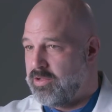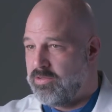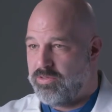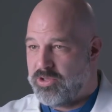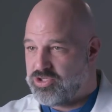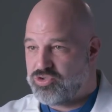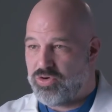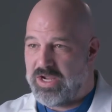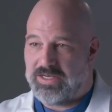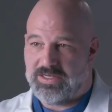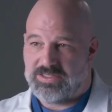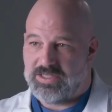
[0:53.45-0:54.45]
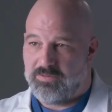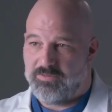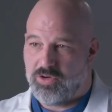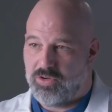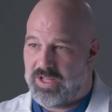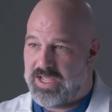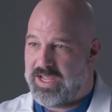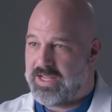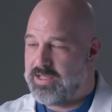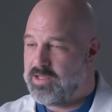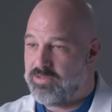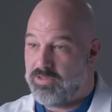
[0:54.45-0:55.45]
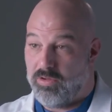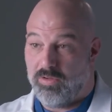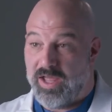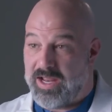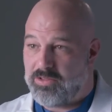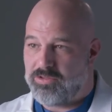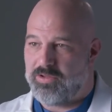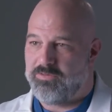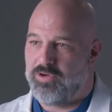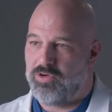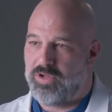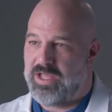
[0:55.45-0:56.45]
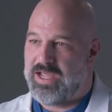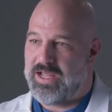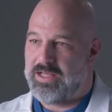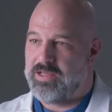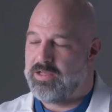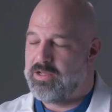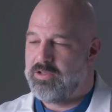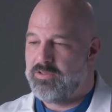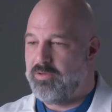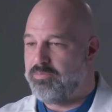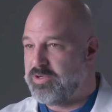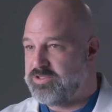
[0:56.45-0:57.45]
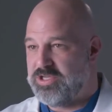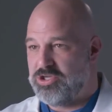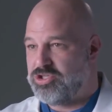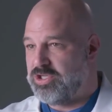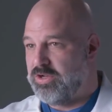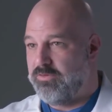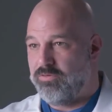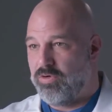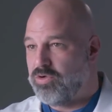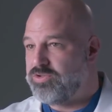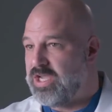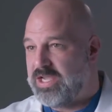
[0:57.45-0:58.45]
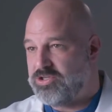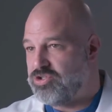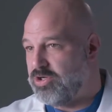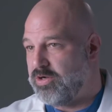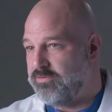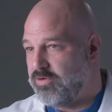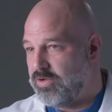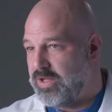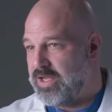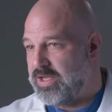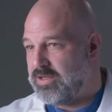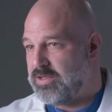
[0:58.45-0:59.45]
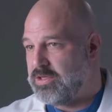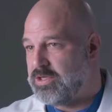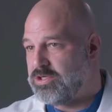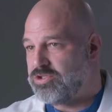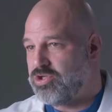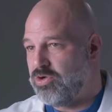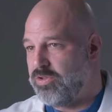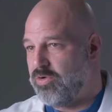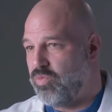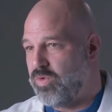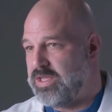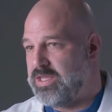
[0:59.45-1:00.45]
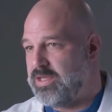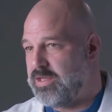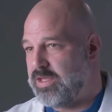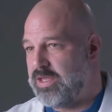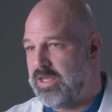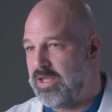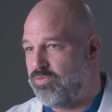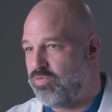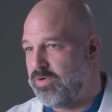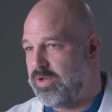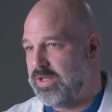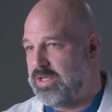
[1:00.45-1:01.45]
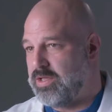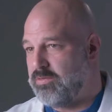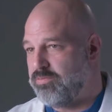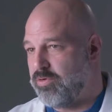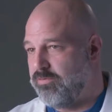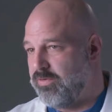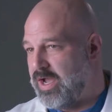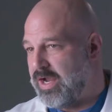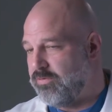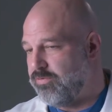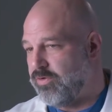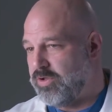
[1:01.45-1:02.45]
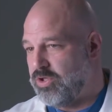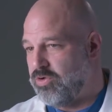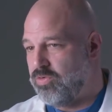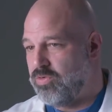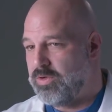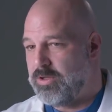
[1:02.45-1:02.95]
the straightness of your leg, the length of your leg, the position of rotation of your leg, so that we can really provide for you